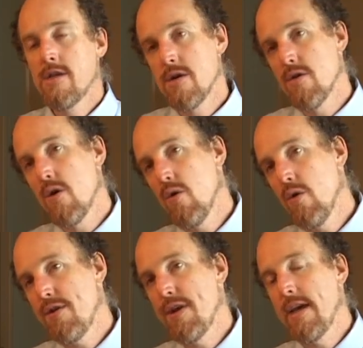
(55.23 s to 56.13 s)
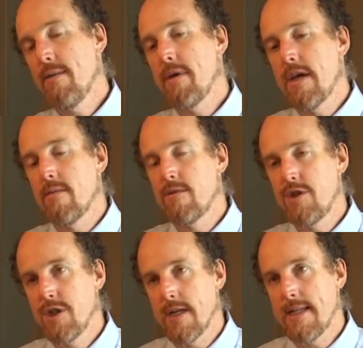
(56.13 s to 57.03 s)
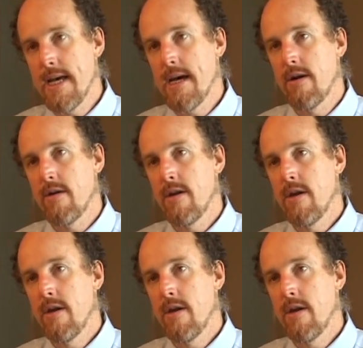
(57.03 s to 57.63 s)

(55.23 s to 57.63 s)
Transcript: So the whole thing becomes shut down.